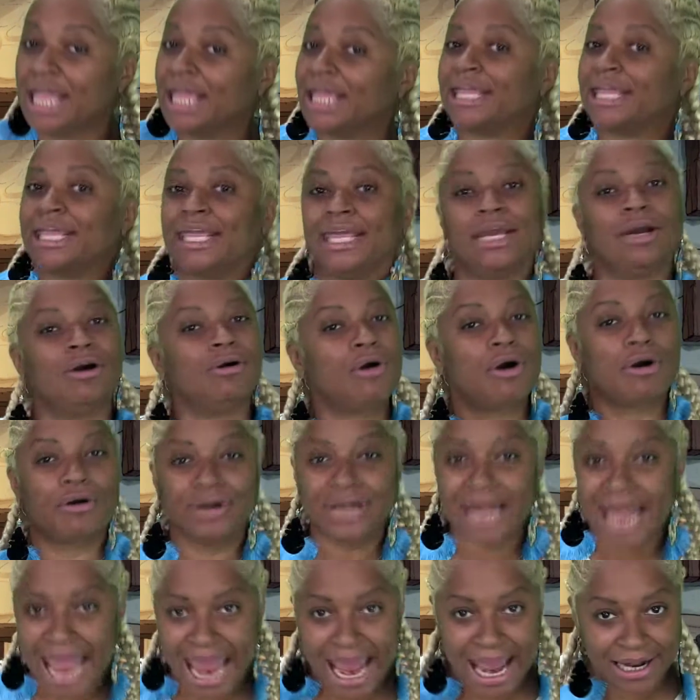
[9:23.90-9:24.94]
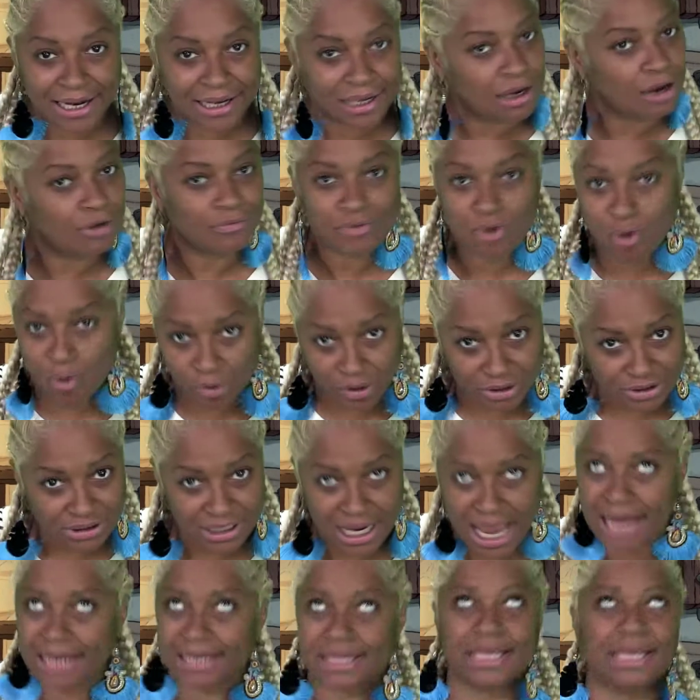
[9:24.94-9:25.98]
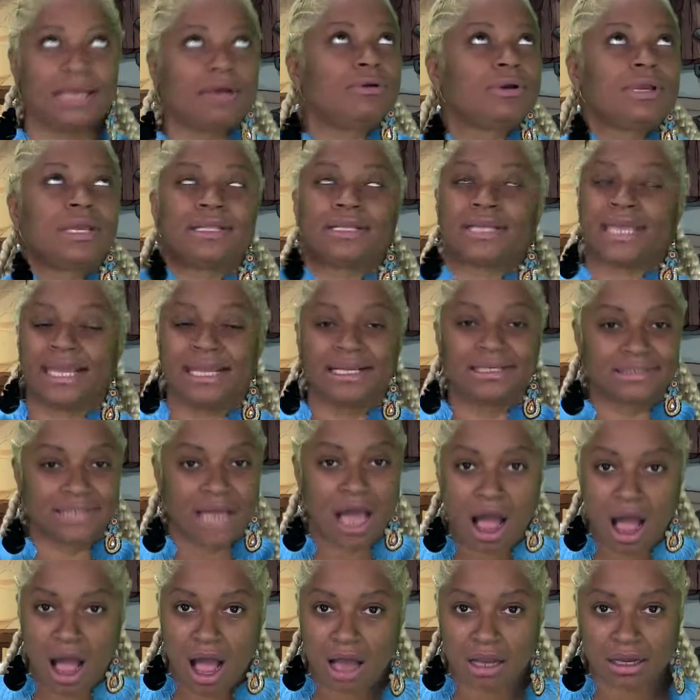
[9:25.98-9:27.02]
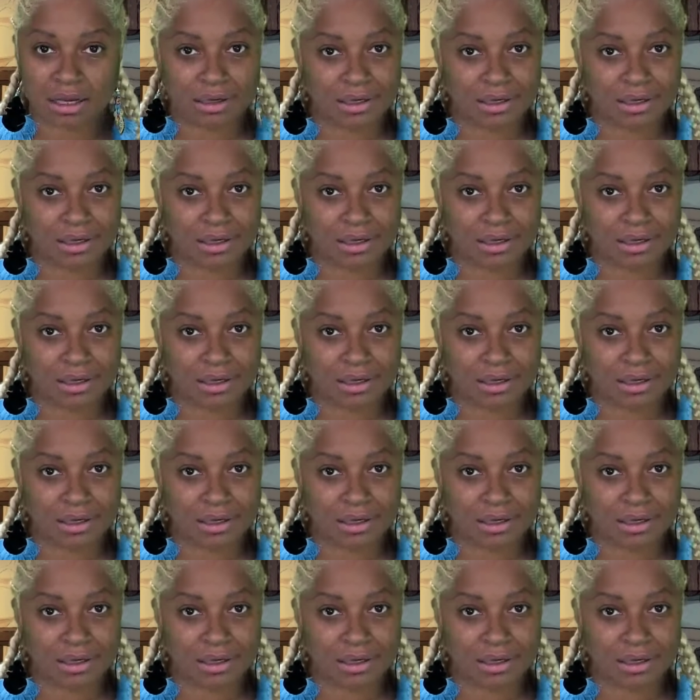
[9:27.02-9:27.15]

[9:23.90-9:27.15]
kill her daddy, of course. Gotta kill King Zog,